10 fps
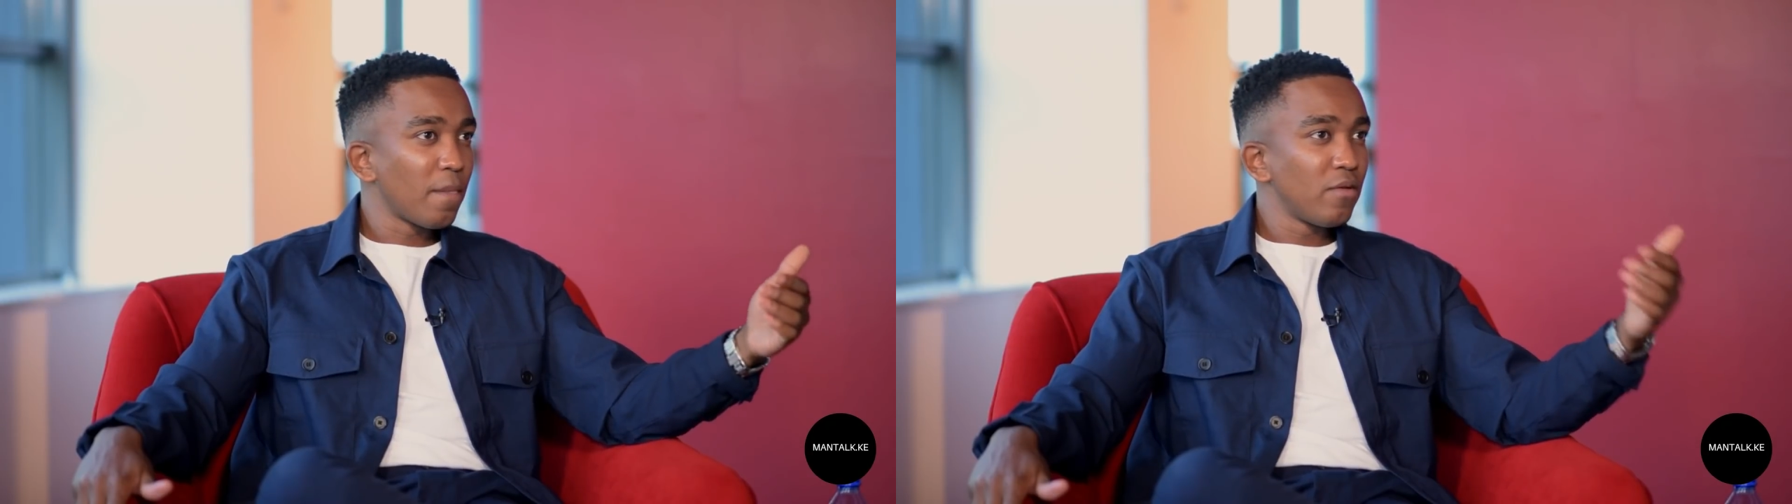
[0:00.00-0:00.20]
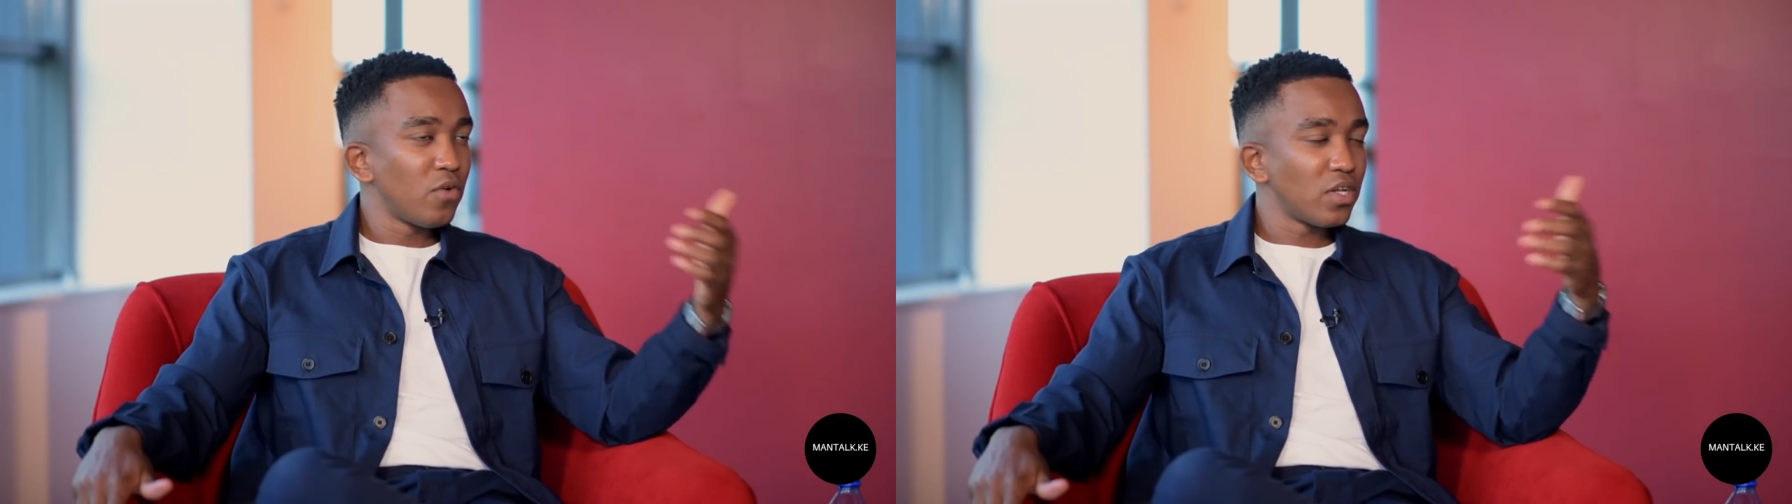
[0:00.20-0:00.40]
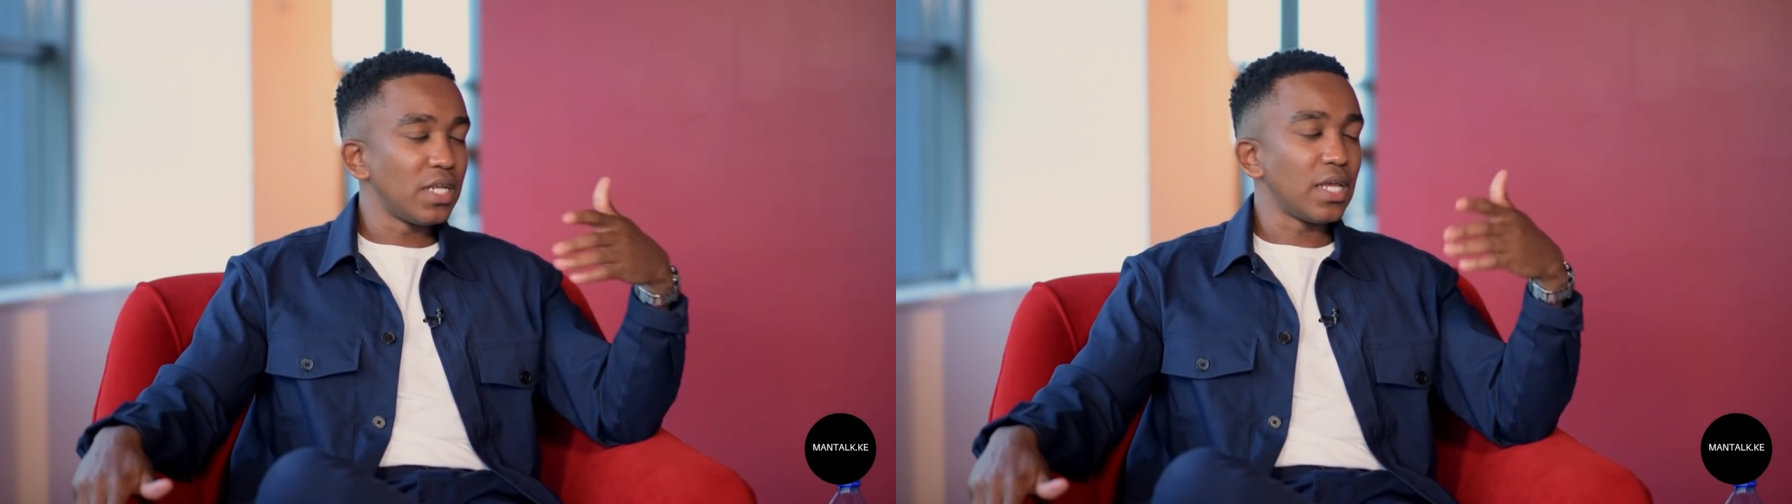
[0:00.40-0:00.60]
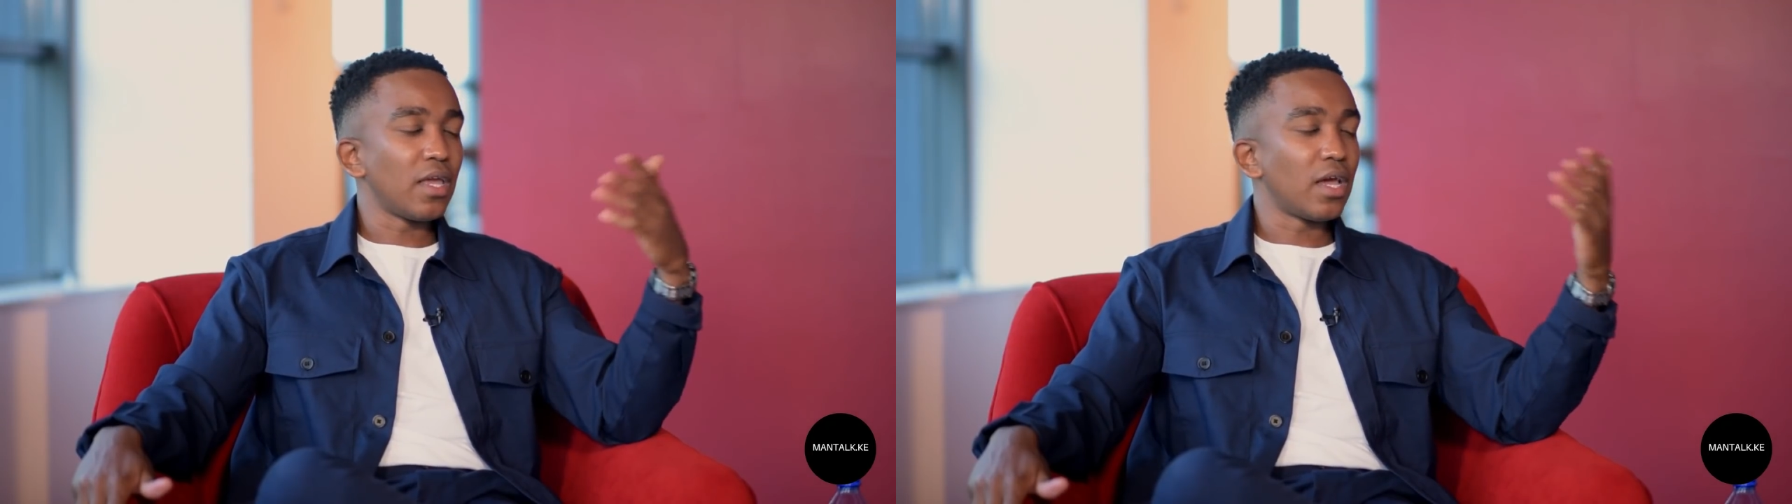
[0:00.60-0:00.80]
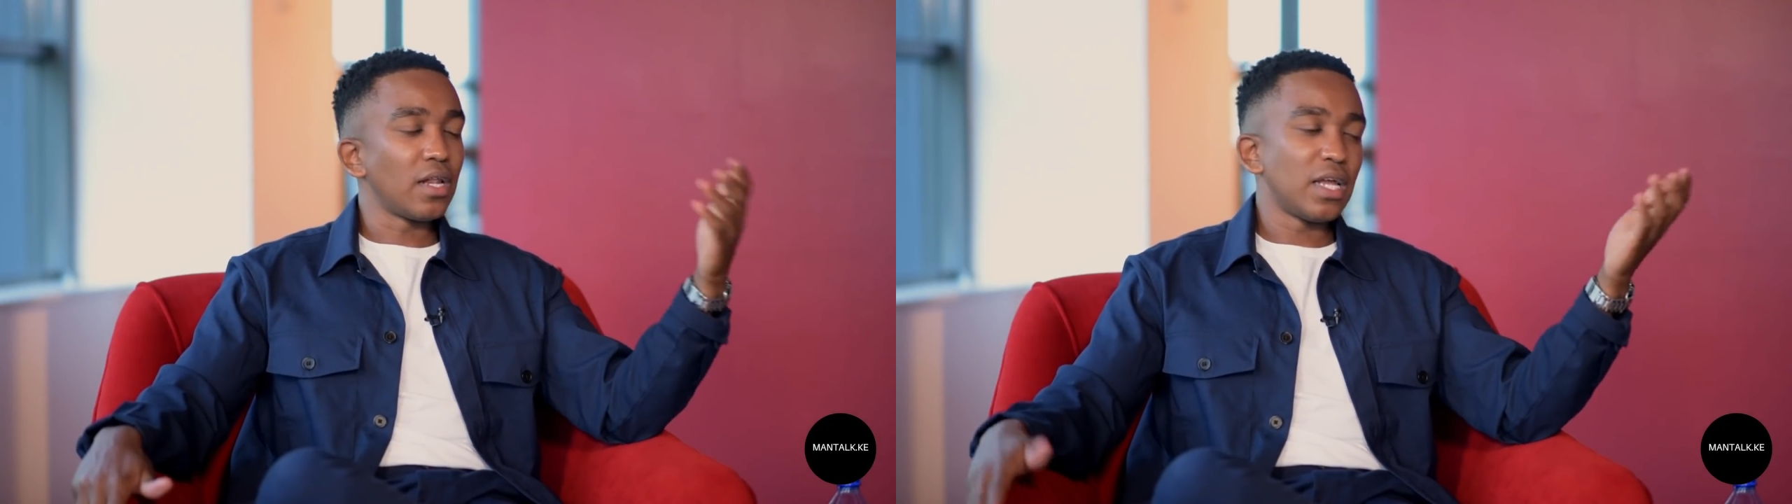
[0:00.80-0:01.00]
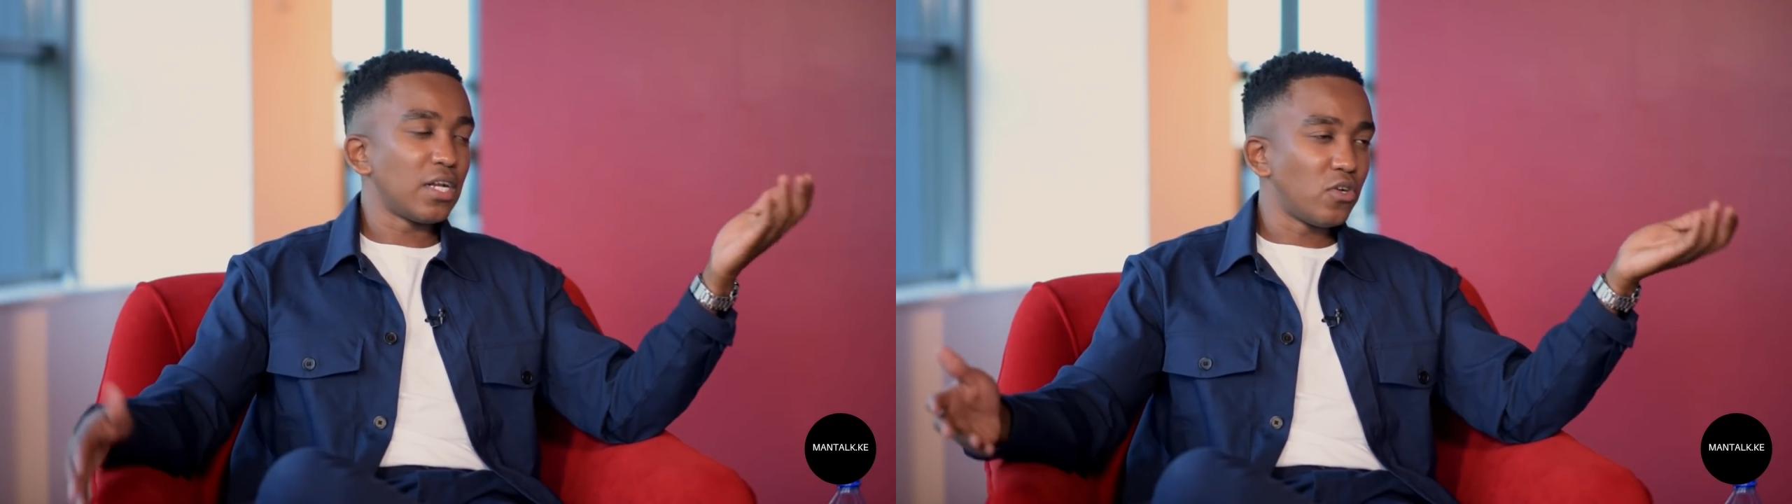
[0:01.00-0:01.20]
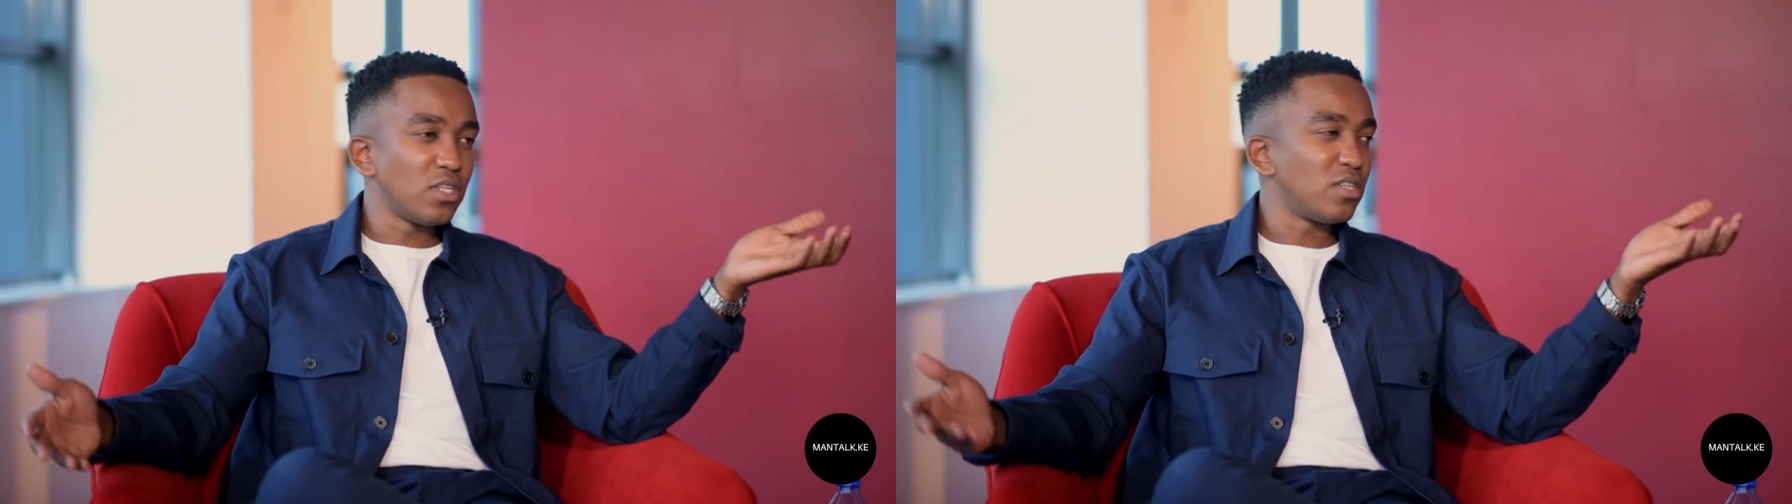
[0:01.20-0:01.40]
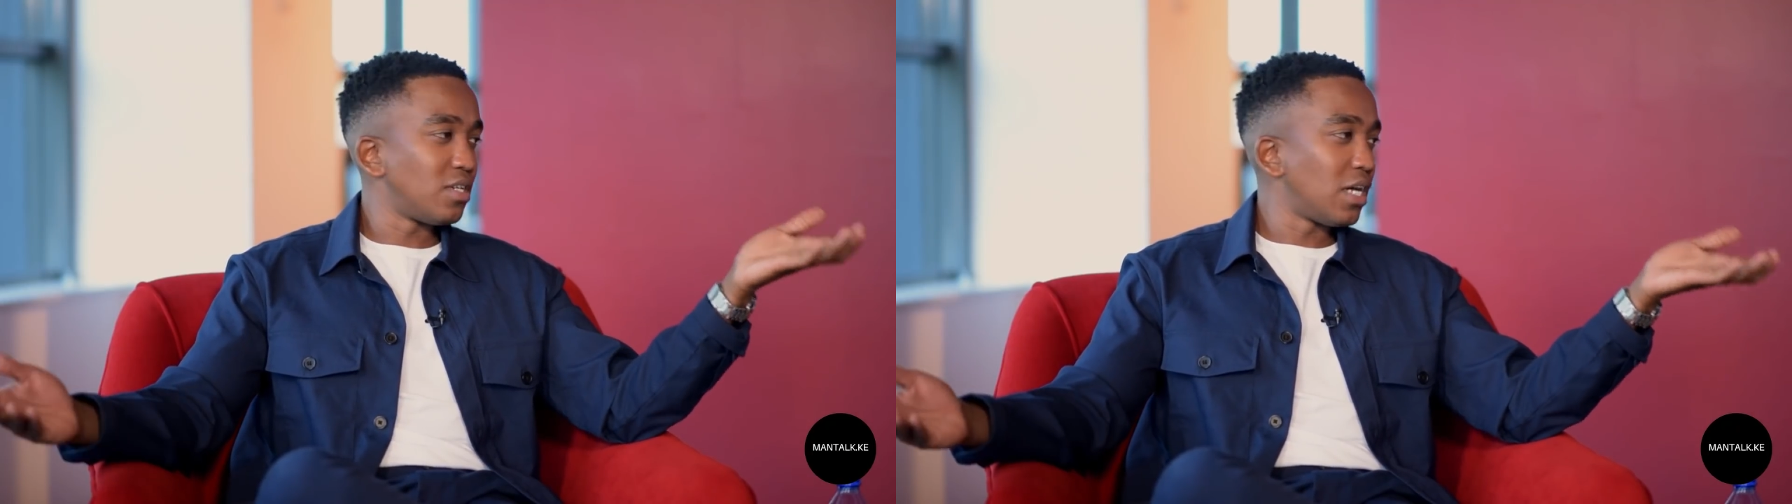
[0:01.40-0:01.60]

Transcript: firstly, again, naturally,